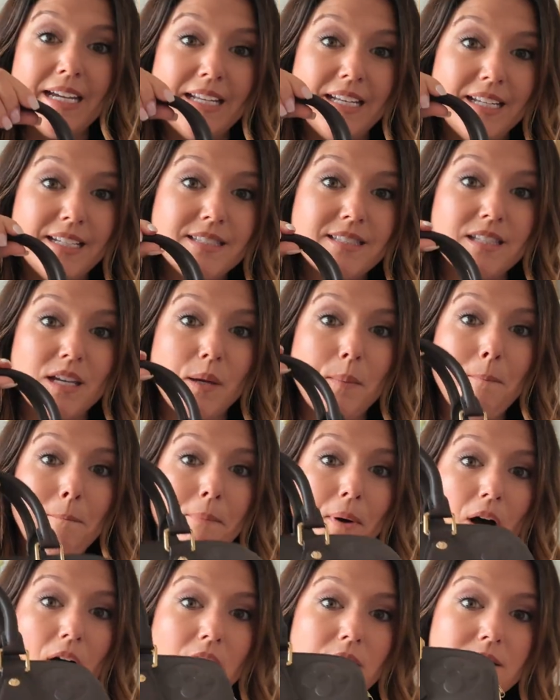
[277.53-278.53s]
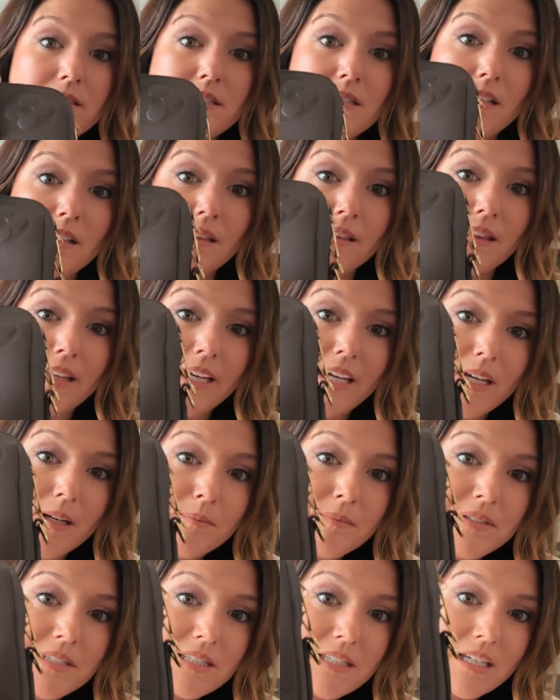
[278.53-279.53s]
It is embossed
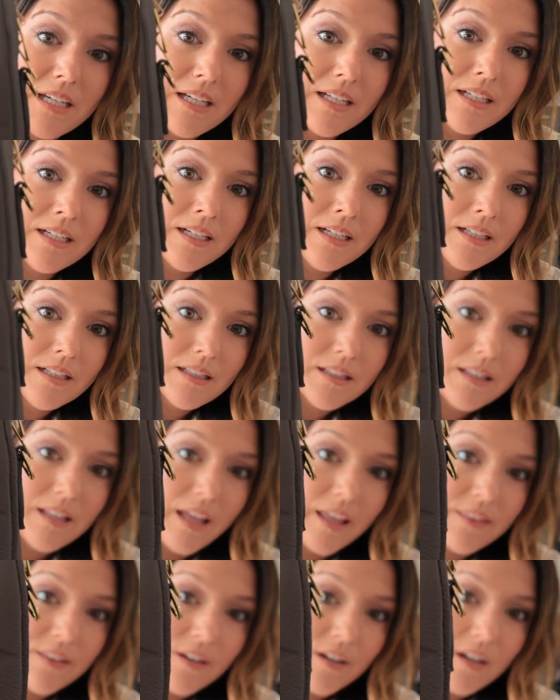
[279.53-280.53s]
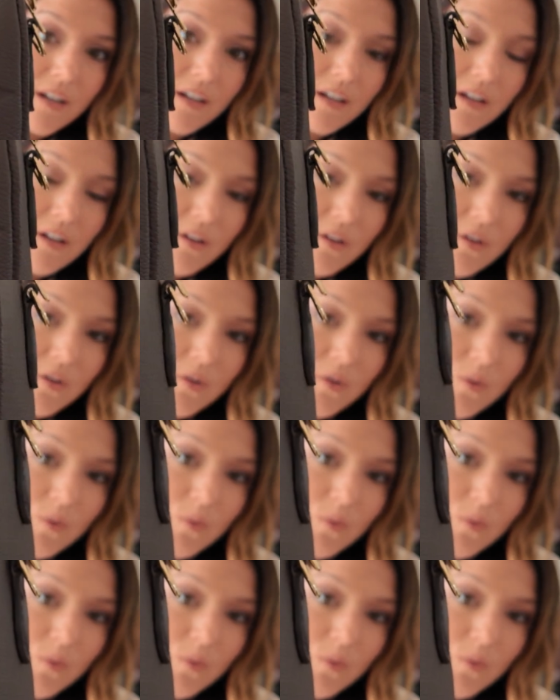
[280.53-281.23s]
lambskin leather